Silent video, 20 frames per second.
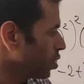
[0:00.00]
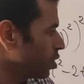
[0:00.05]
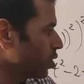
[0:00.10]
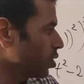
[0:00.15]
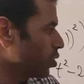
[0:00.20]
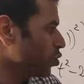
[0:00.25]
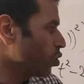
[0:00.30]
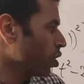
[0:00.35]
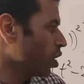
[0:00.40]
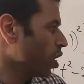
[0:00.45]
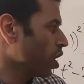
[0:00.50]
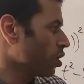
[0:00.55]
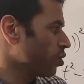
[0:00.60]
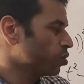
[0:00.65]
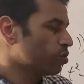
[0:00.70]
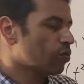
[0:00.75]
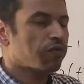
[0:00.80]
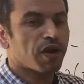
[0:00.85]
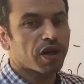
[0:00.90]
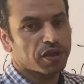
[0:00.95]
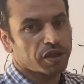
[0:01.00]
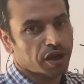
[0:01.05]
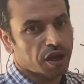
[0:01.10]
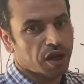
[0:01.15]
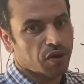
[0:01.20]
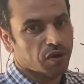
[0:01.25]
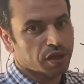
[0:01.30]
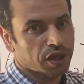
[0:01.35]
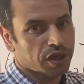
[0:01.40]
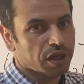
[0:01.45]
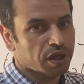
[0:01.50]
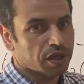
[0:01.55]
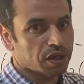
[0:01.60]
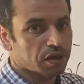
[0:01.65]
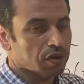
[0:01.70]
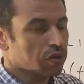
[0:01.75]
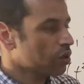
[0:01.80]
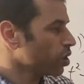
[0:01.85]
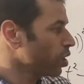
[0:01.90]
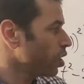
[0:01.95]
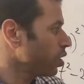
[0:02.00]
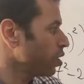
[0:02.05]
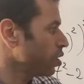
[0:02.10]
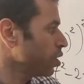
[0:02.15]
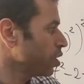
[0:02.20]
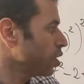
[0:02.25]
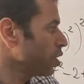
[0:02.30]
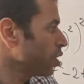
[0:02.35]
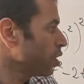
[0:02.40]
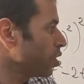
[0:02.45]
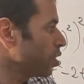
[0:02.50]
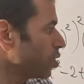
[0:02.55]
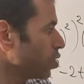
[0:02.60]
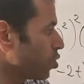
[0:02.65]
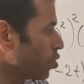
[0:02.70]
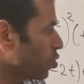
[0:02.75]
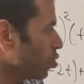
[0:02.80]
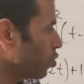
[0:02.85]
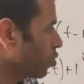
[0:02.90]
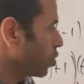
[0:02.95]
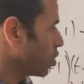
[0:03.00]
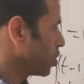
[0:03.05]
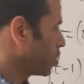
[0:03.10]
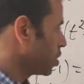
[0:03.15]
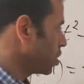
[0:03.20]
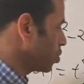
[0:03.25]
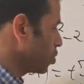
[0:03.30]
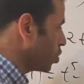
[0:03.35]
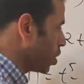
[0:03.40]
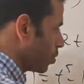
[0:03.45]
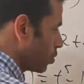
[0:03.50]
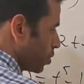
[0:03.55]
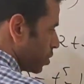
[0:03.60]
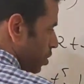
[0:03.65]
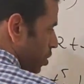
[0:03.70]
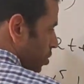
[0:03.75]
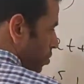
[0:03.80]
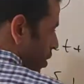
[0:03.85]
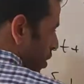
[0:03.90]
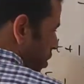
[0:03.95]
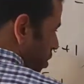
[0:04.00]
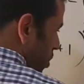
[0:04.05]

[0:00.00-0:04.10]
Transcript: you will hard to factor out again. Okay, so since we have t minus